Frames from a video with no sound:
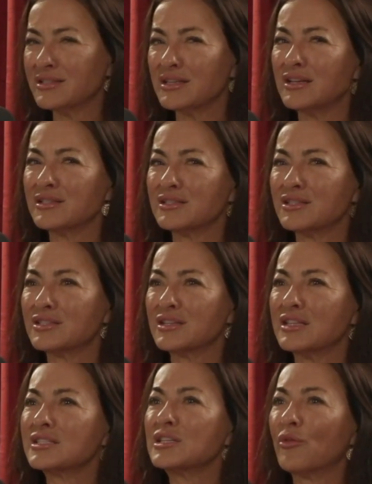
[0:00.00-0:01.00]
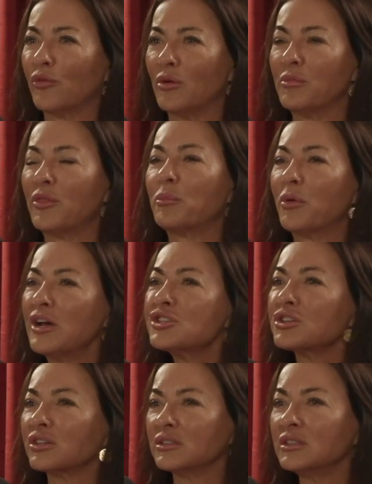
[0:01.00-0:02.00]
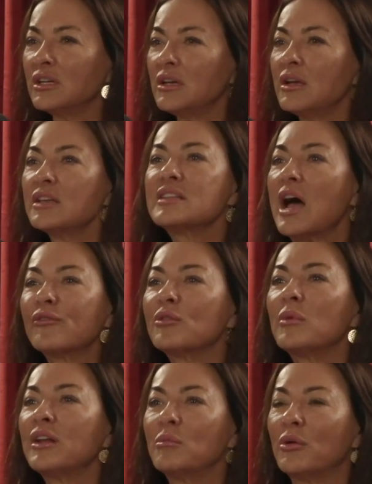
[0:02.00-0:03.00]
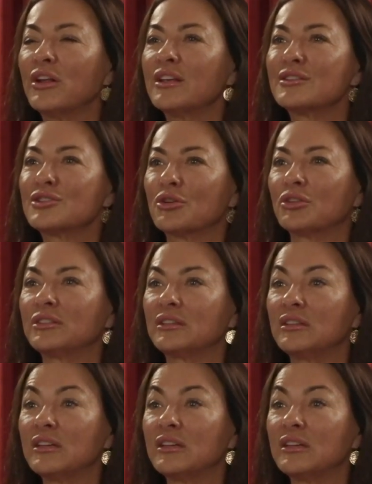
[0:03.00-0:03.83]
It's different, but the pressure is not from anybody internally.